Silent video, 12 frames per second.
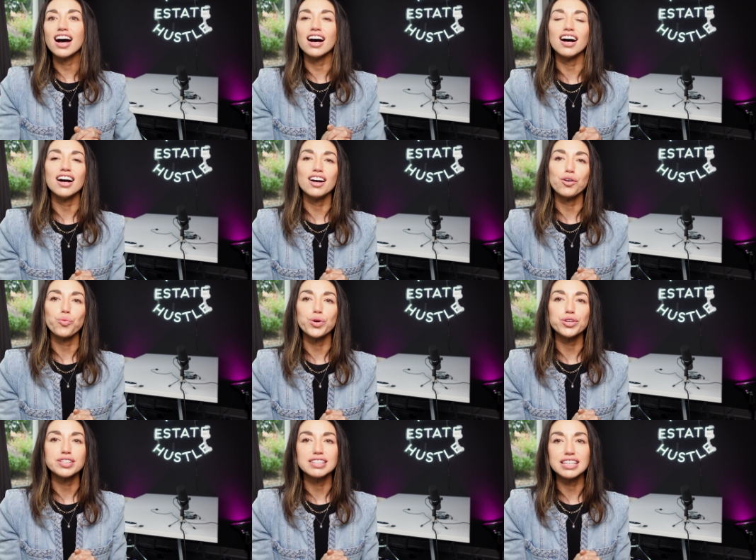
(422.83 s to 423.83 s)

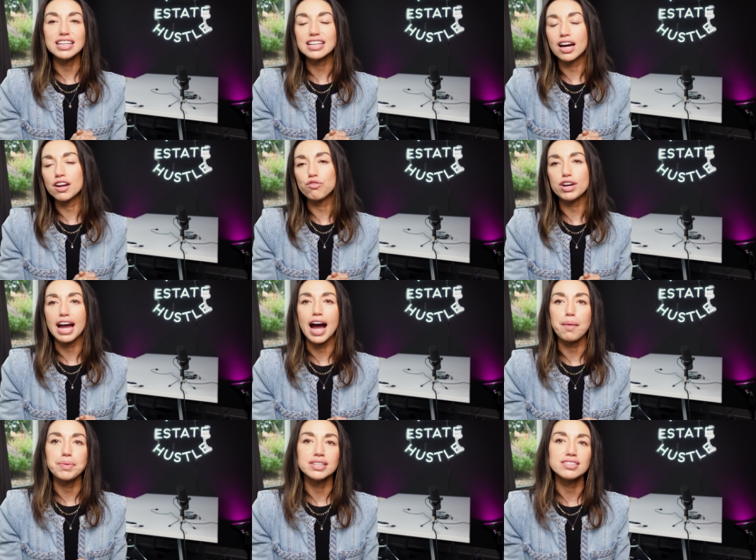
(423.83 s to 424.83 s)
We'll see kind of what
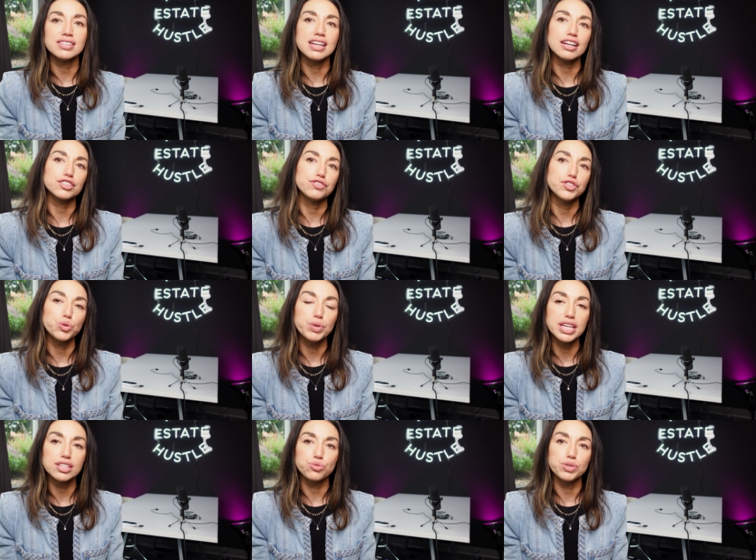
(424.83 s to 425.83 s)
happens in the next few
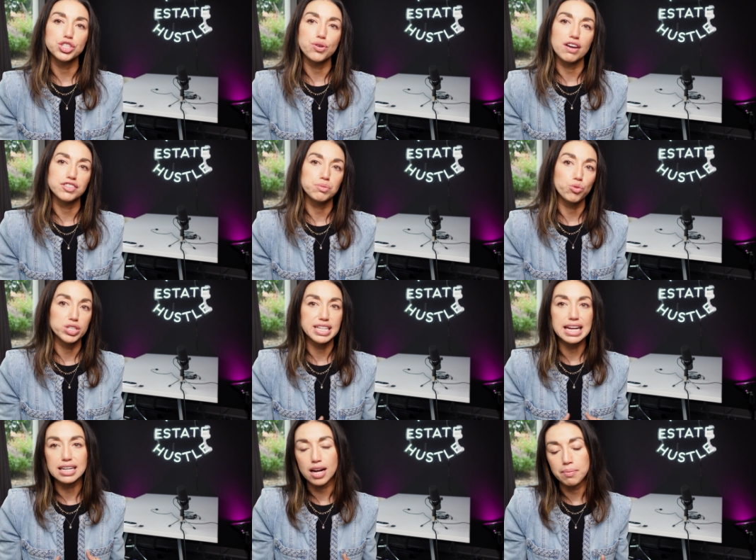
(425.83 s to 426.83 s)
weeks. We do have some more
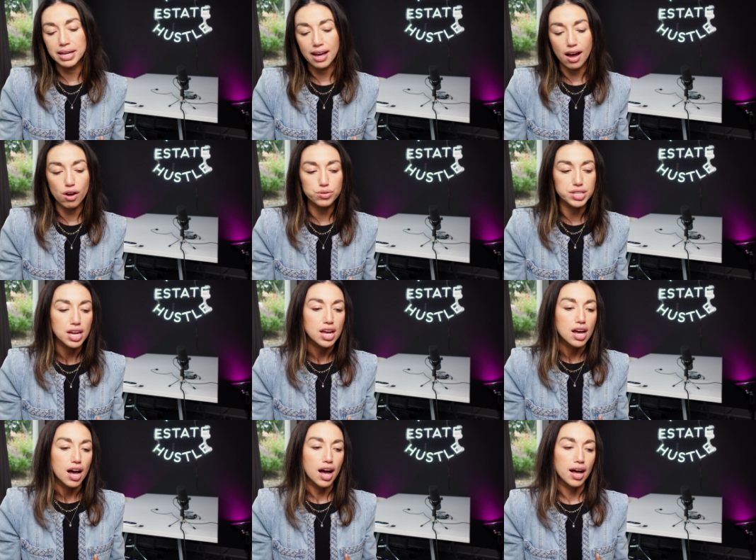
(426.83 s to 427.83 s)
data coming out
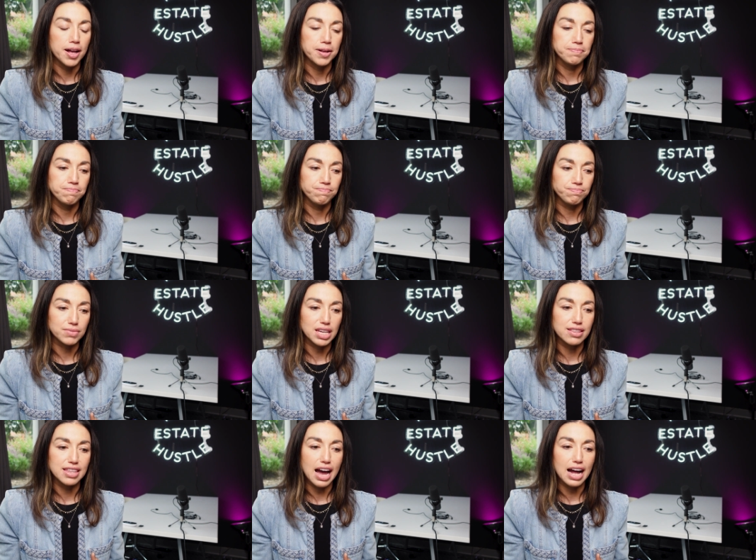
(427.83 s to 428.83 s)

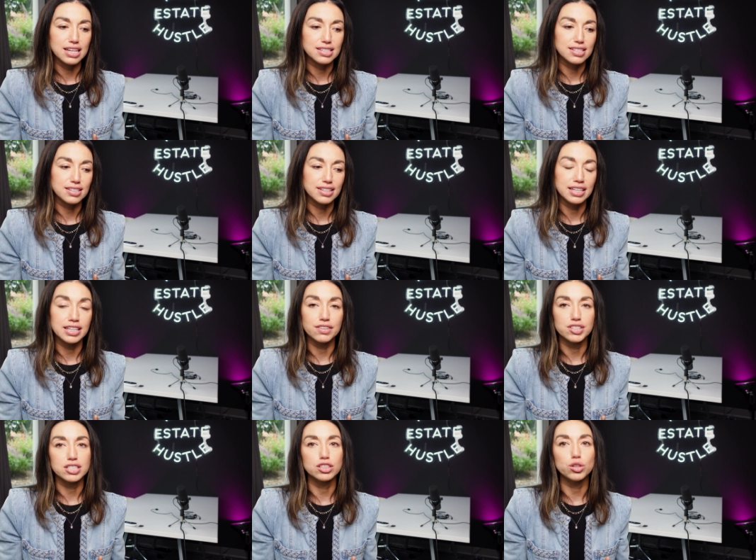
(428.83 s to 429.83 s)
that can
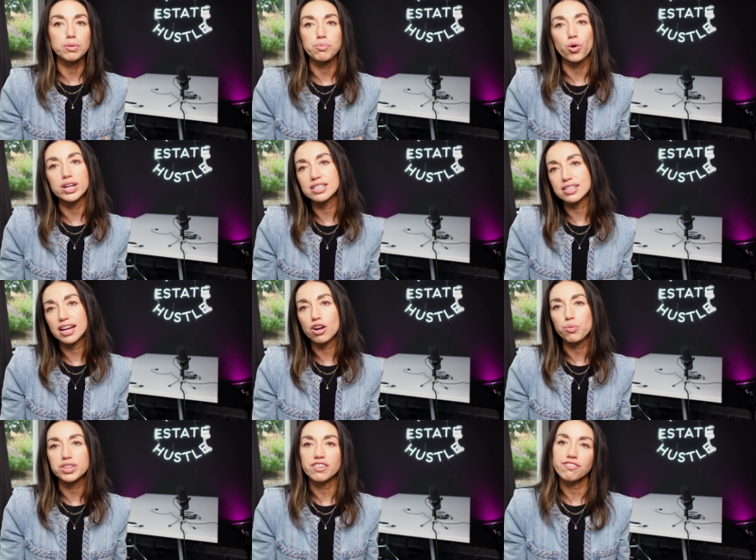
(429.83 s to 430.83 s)
give us a little bit more insight
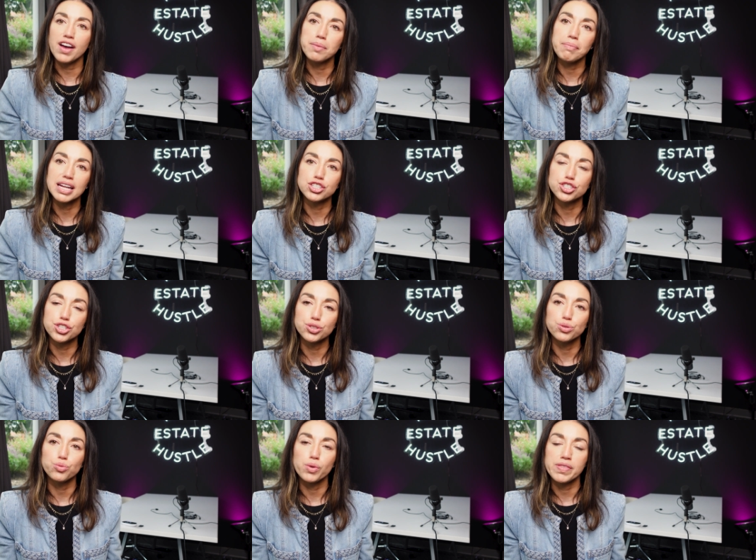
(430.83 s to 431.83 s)
on what the Fed might
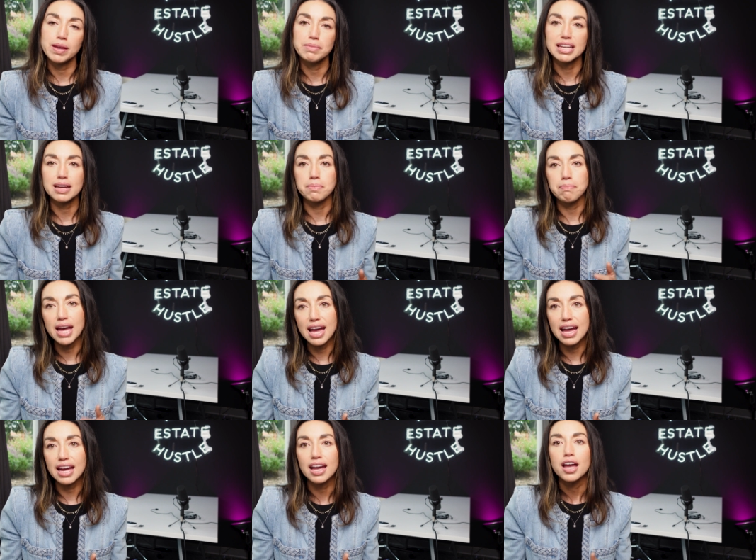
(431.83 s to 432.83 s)
do when they meet in
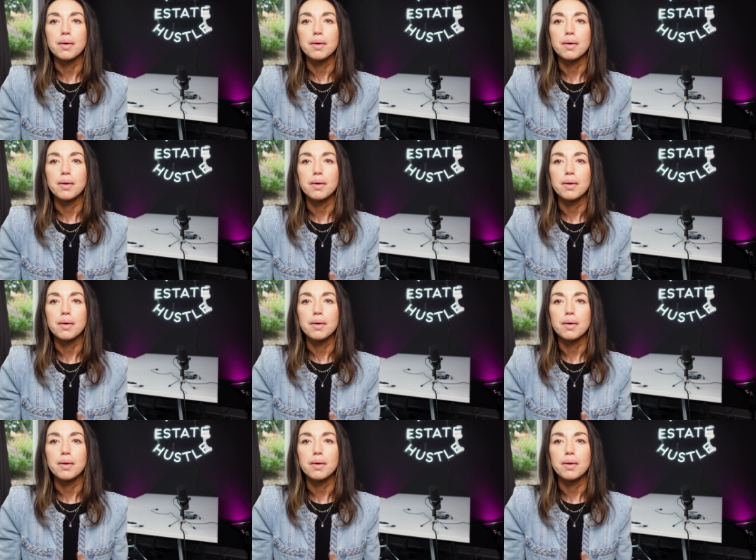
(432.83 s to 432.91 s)
May.